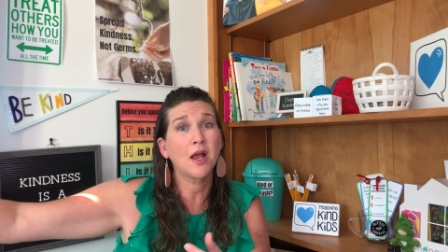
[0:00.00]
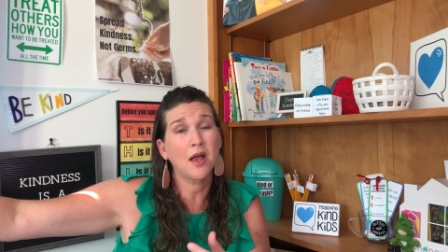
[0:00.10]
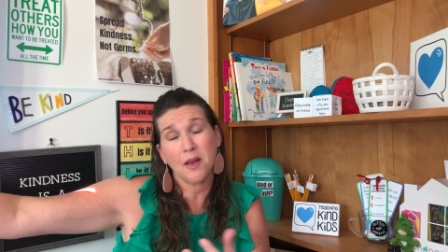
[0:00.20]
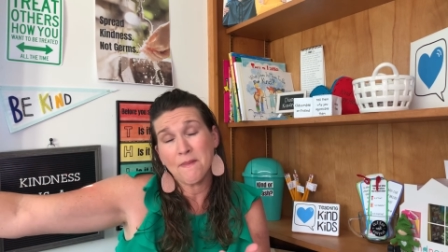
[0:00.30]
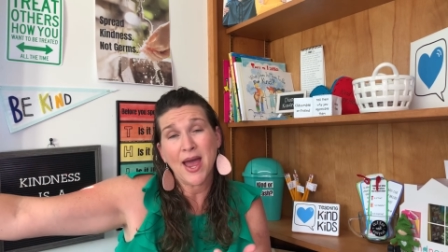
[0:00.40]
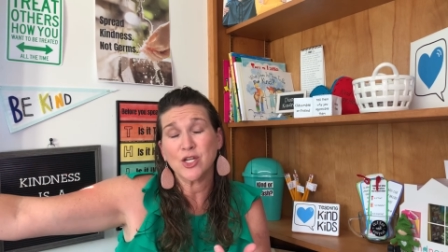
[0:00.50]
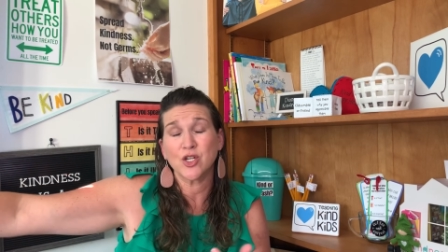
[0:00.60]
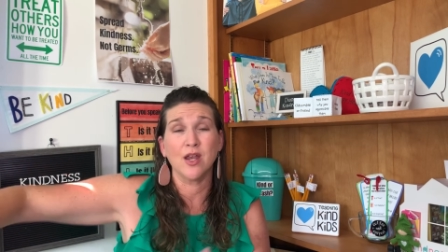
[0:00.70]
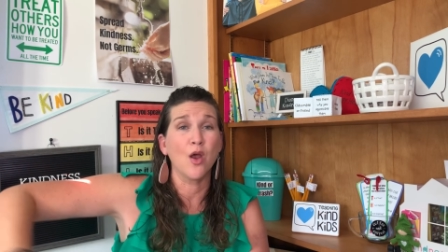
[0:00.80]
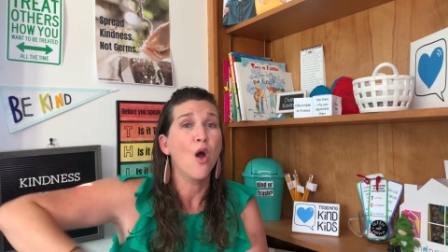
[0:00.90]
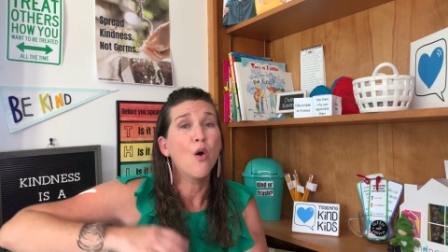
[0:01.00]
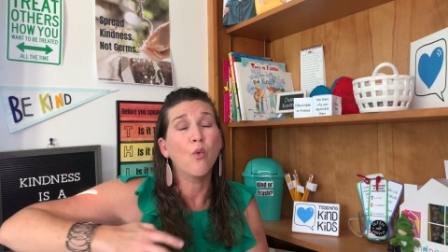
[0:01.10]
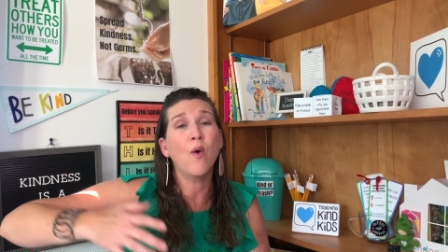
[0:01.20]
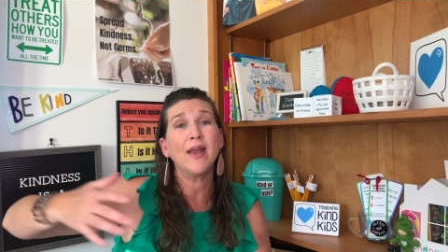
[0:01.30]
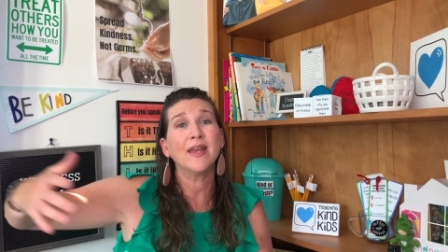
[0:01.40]
compassion?
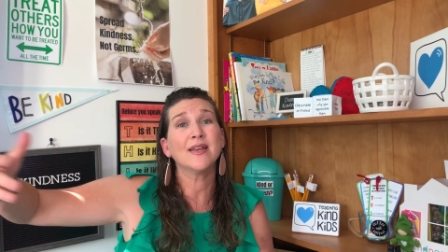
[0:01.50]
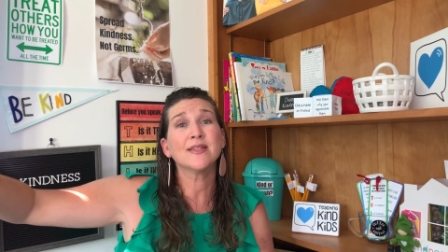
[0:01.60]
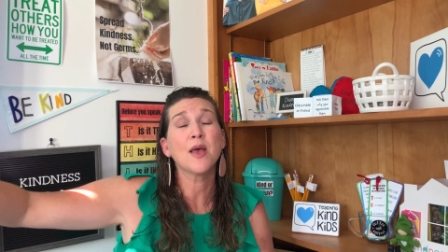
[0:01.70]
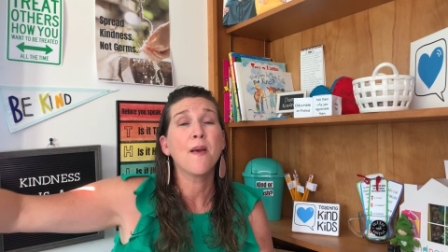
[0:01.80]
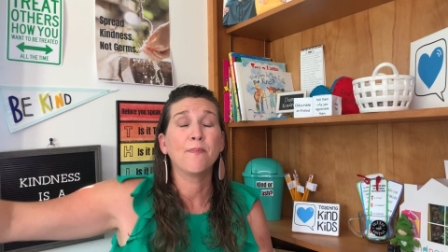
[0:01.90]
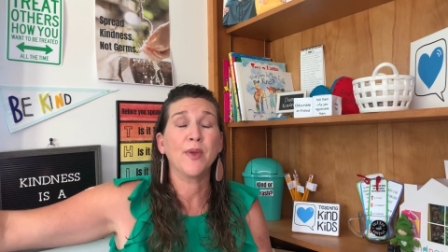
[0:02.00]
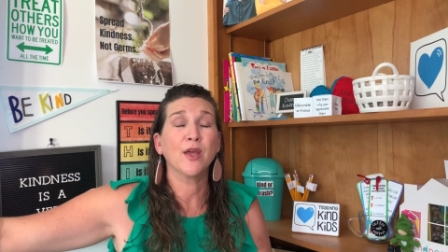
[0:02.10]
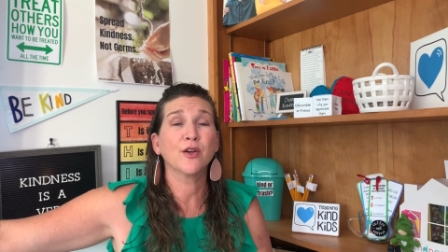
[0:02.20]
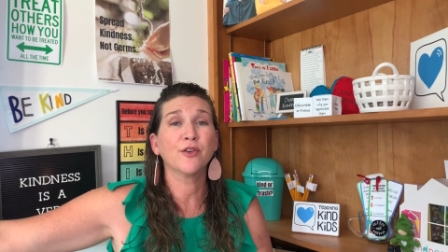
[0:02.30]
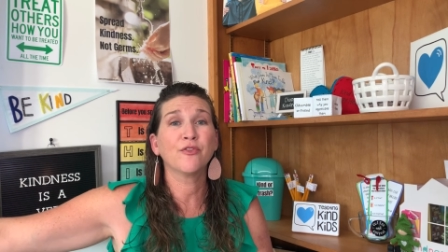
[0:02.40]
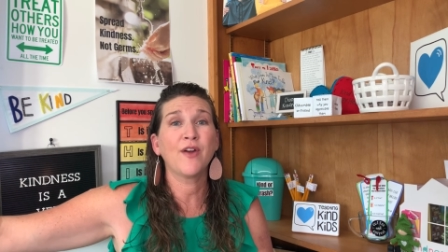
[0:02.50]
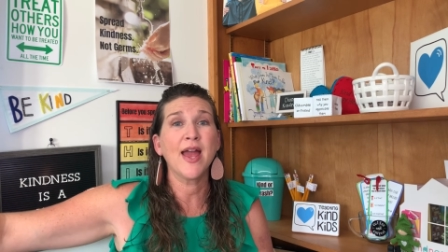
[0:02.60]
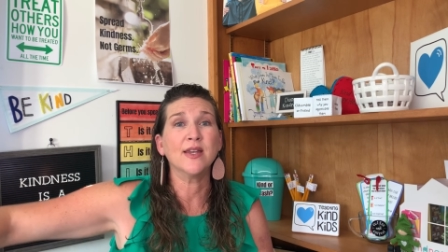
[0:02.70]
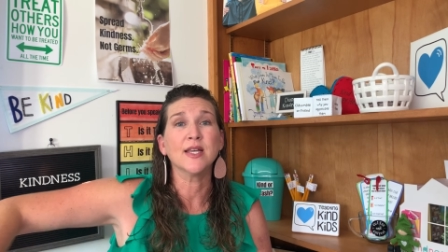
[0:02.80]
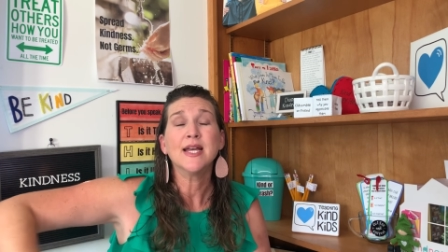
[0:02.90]
What is being a good
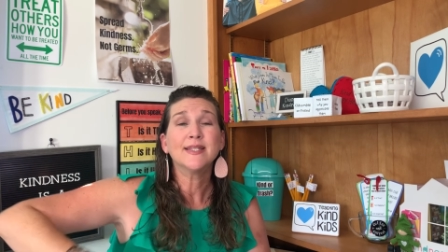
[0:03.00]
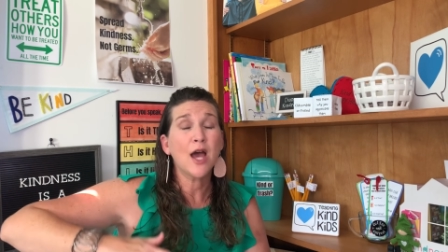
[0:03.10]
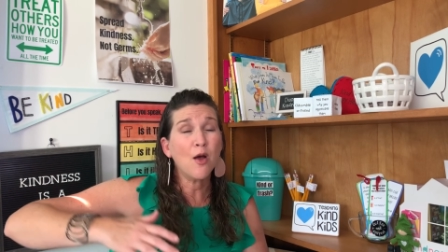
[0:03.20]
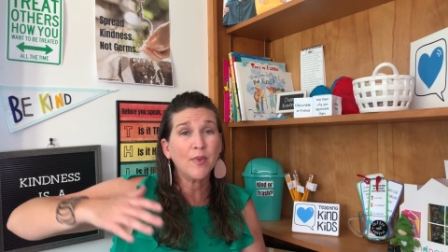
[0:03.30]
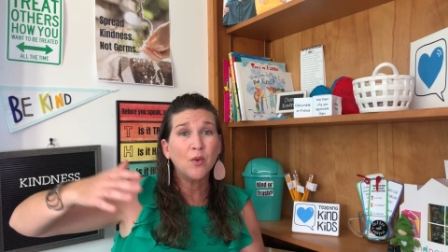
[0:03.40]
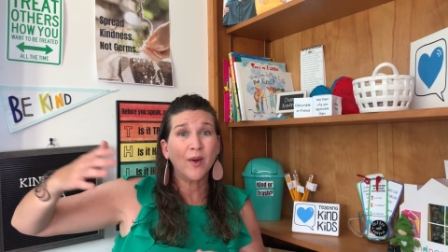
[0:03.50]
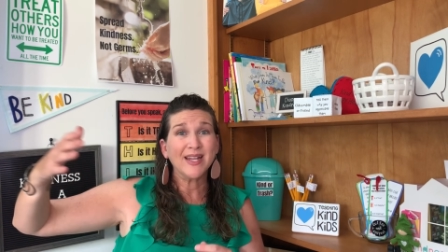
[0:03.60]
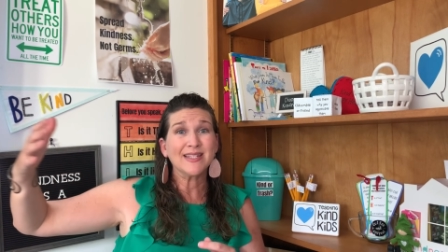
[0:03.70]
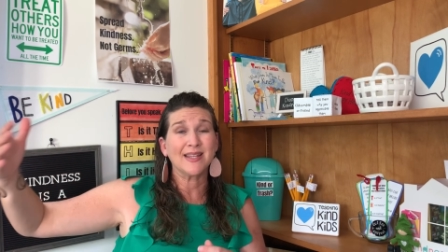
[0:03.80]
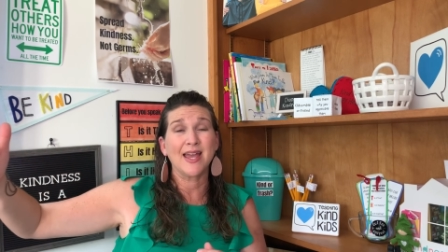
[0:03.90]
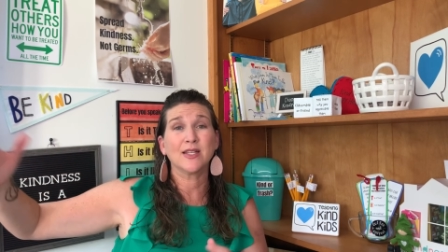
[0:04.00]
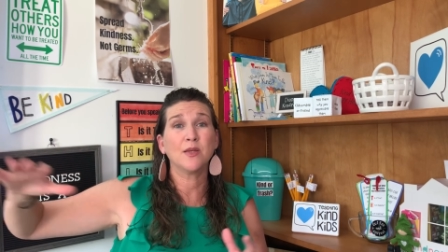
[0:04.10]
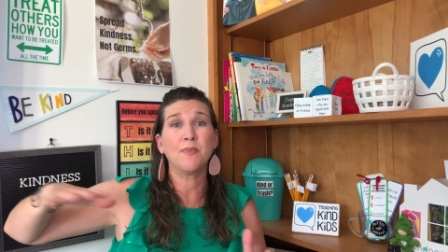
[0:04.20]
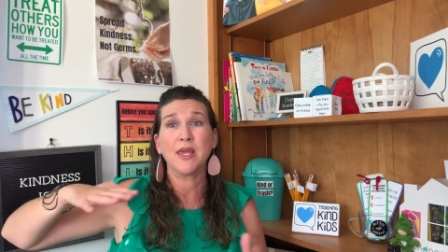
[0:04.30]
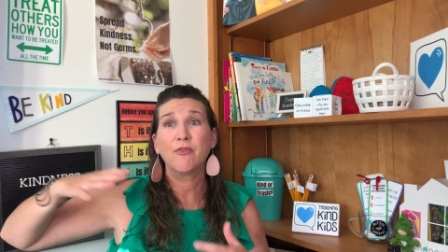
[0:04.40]
friend? Tell me what it's like to
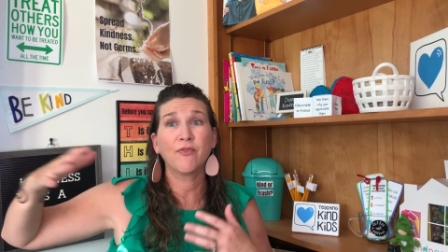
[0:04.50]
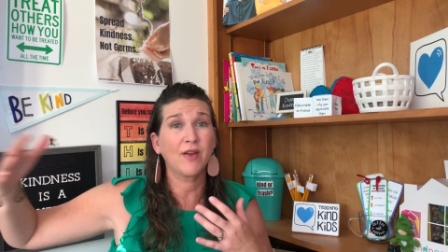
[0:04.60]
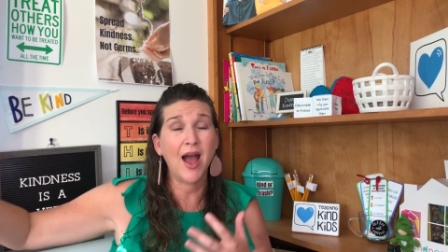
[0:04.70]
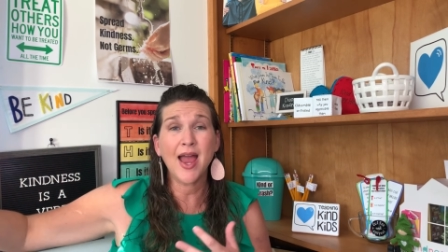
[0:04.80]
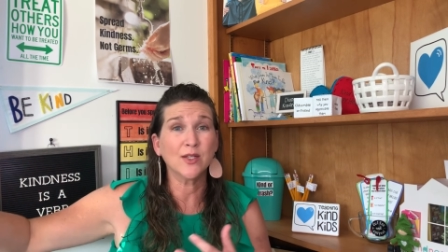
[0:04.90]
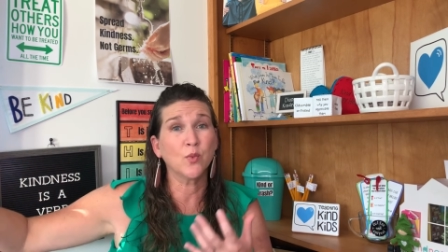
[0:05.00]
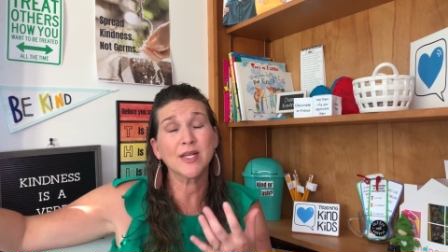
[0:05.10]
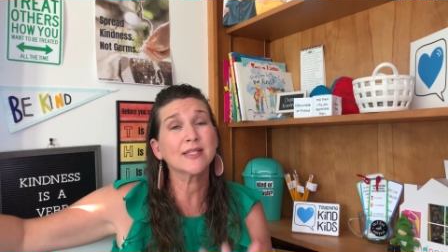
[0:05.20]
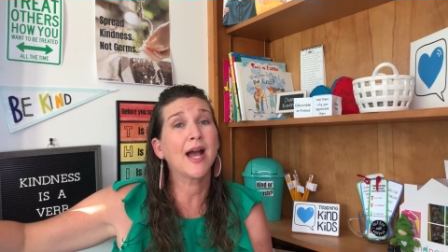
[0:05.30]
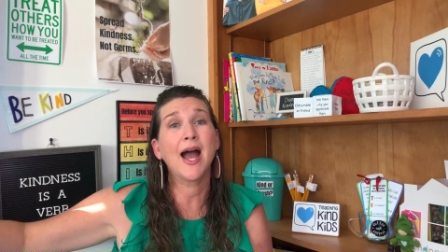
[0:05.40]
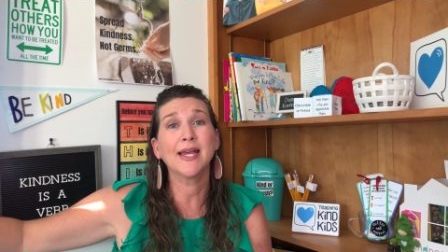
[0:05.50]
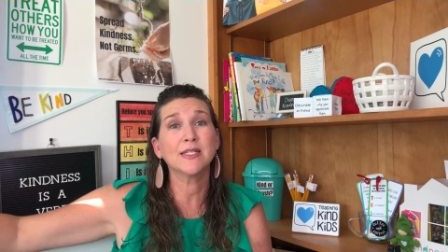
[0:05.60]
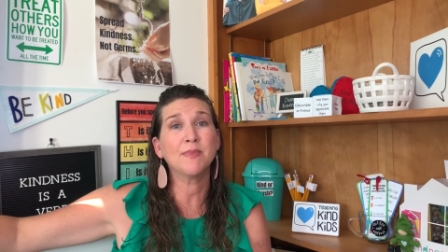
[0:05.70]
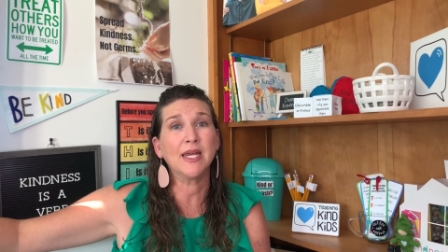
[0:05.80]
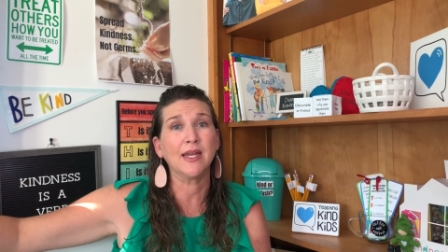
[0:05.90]
be kind. What does kind
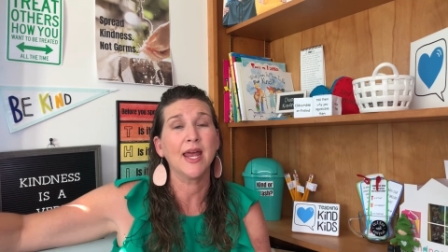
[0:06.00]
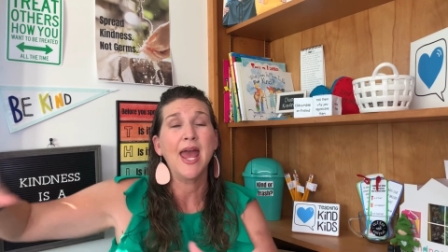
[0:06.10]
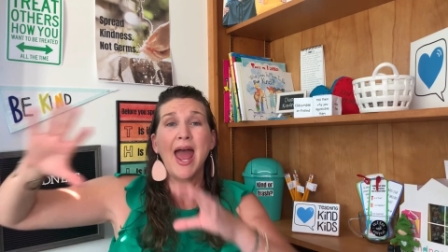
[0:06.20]
mean?